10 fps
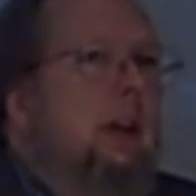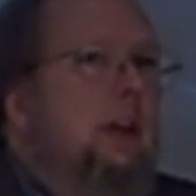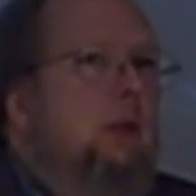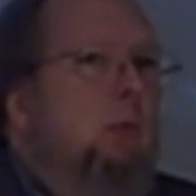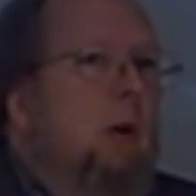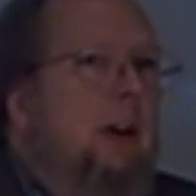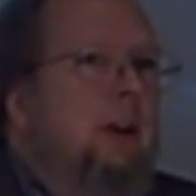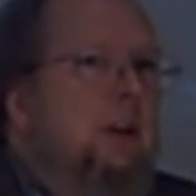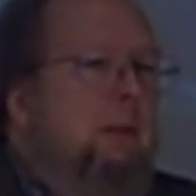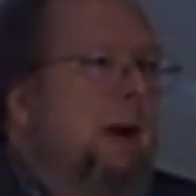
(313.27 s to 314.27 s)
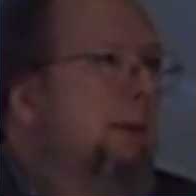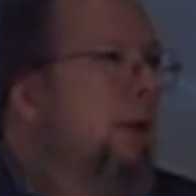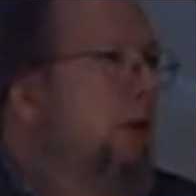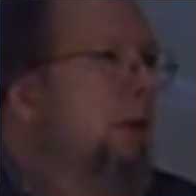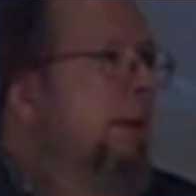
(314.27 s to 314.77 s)
is what
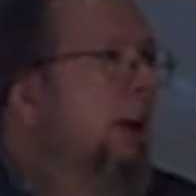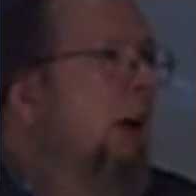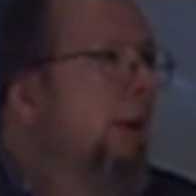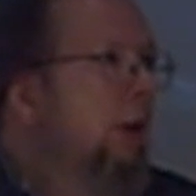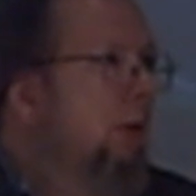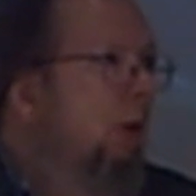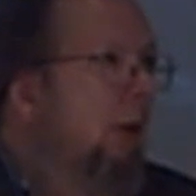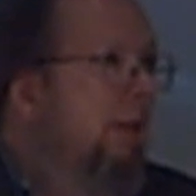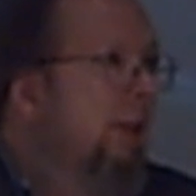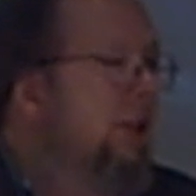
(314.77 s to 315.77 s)
newspapers should be going toward.